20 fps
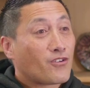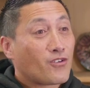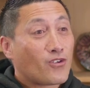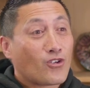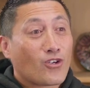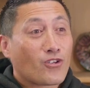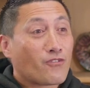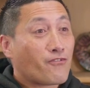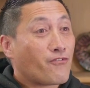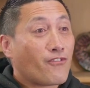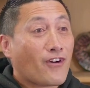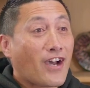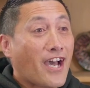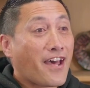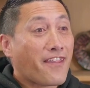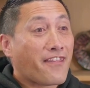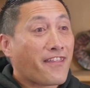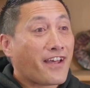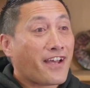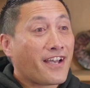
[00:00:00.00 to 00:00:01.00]
good
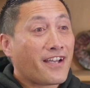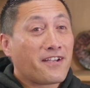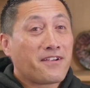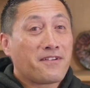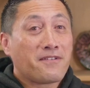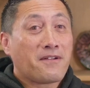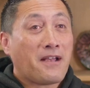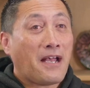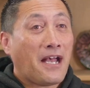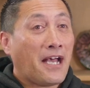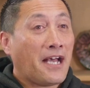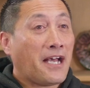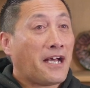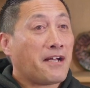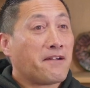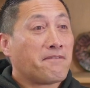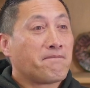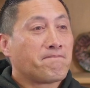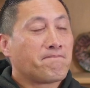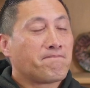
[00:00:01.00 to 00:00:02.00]
father,
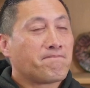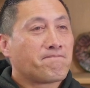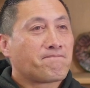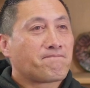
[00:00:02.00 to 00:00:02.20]
that